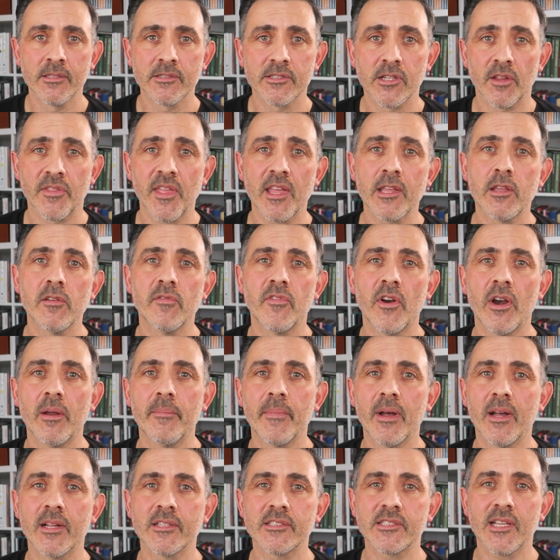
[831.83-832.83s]
So thank you very
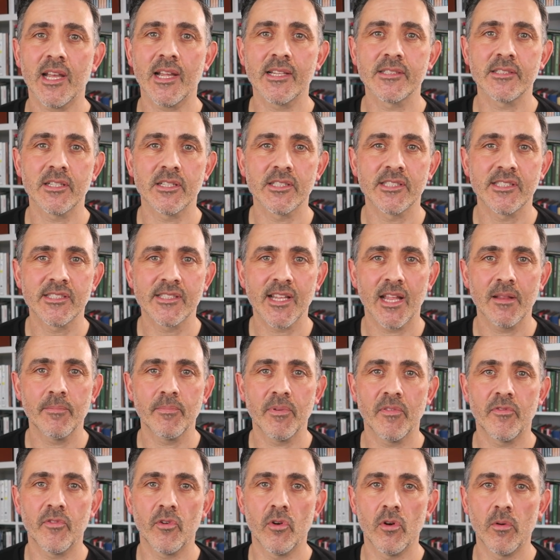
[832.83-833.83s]
much. As I
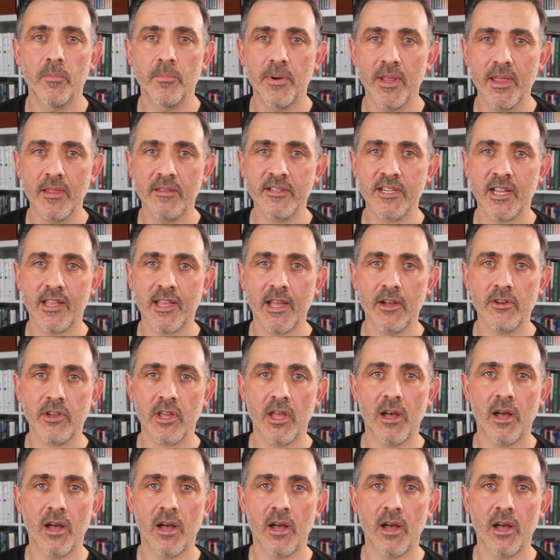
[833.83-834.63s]
said before, please check out